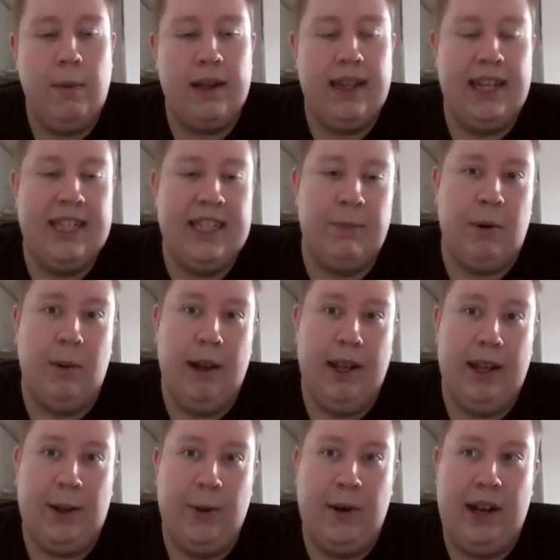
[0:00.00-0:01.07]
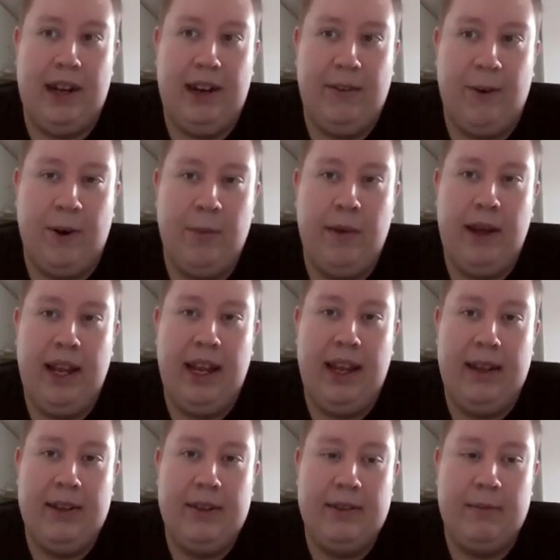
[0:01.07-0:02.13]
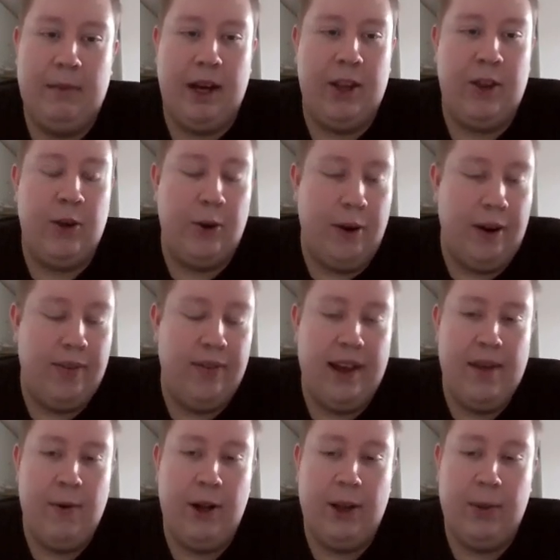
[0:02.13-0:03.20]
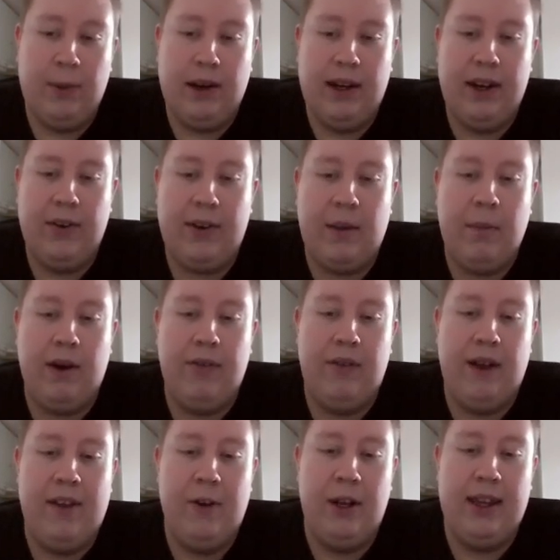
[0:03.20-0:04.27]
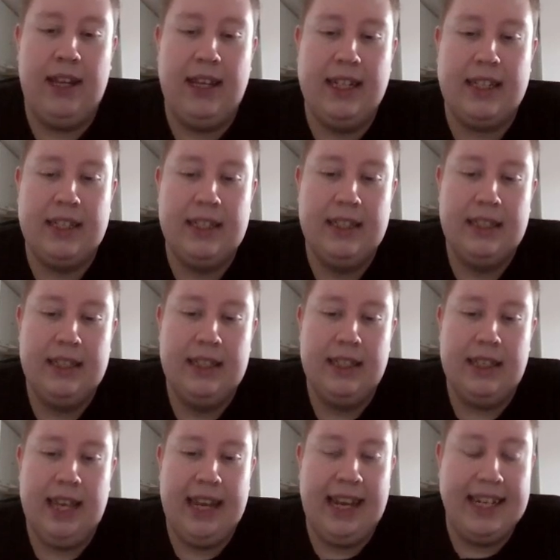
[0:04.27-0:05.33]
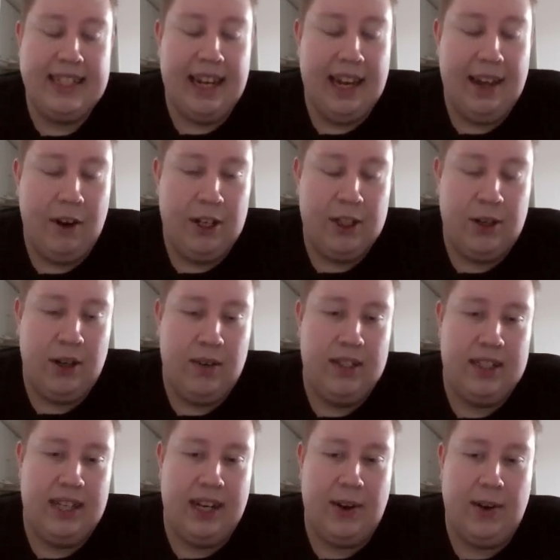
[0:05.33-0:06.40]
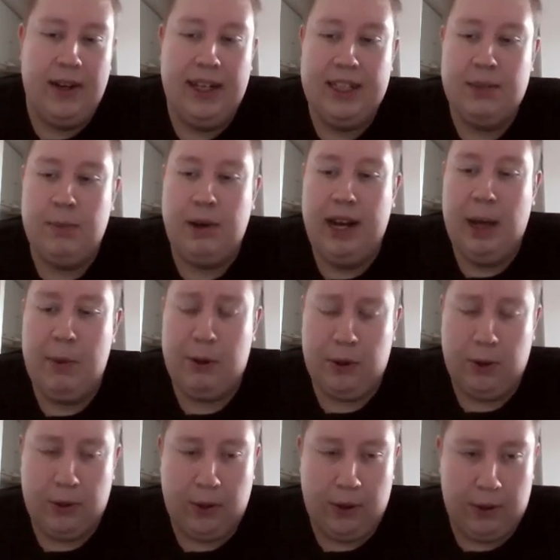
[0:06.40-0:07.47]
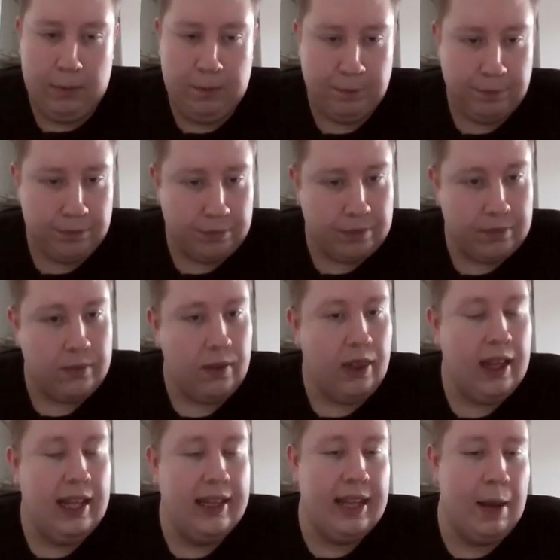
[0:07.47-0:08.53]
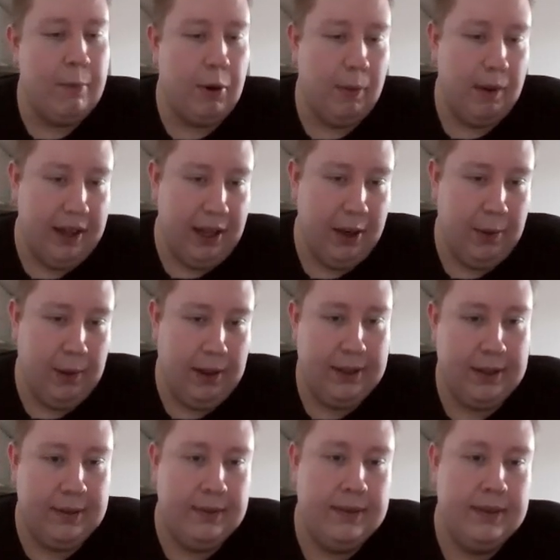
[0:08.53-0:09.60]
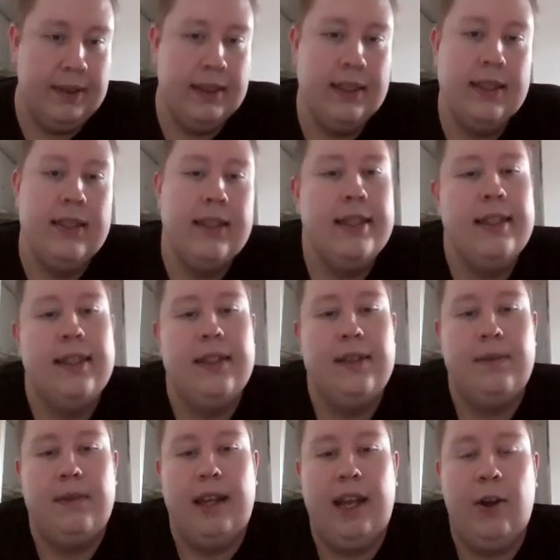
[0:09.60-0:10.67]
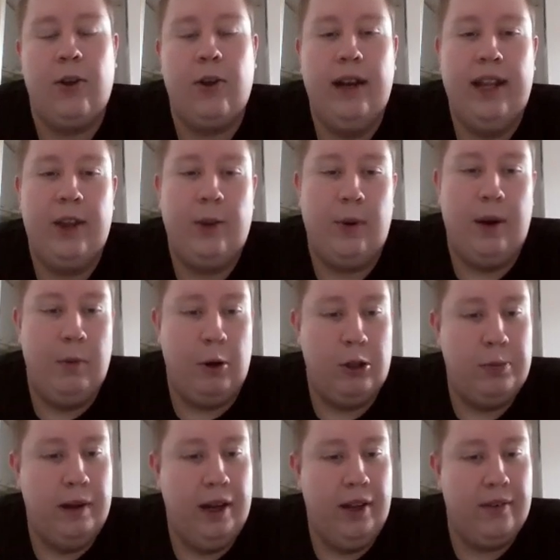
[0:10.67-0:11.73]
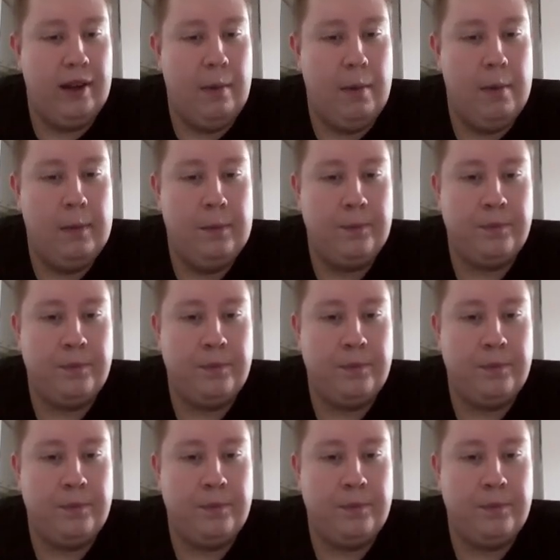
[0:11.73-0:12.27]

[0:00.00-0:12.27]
But this is probably currently for me my third favorite one. Again, my favorite is Kiki's Delivery Service. Second is My Neighbor Totoro, and then probably this one. So yeah, I don't need to rewatch many of them.